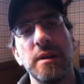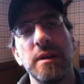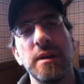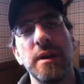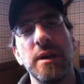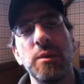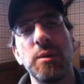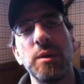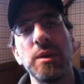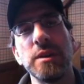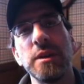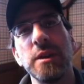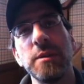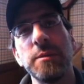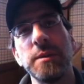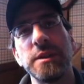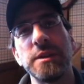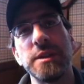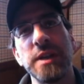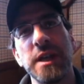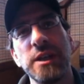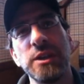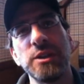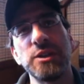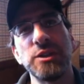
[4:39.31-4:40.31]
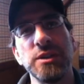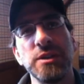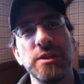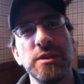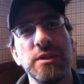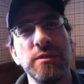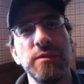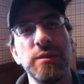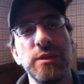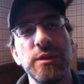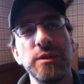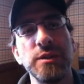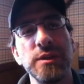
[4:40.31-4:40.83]
Now, one limitation
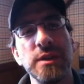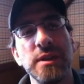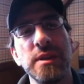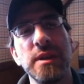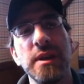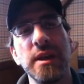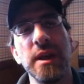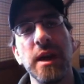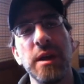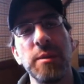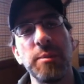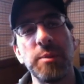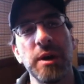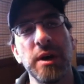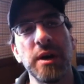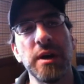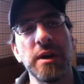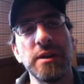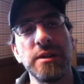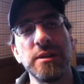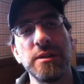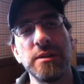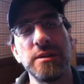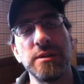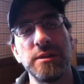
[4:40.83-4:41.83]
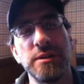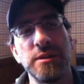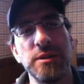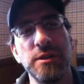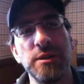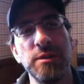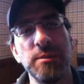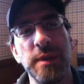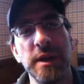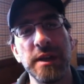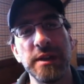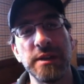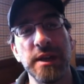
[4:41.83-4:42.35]
of using the iPod to
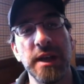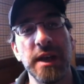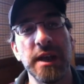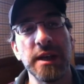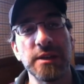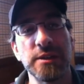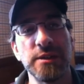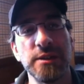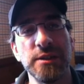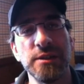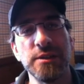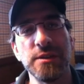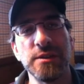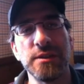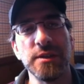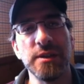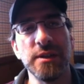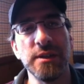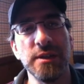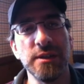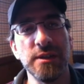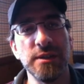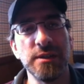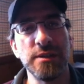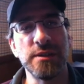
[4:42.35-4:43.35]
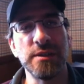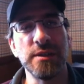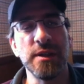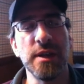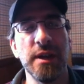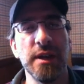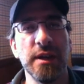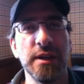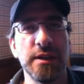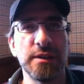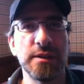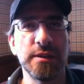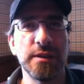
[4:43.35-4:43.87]
do my taxes is
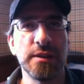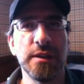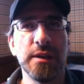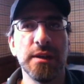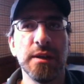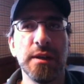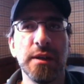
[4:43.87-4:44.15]
that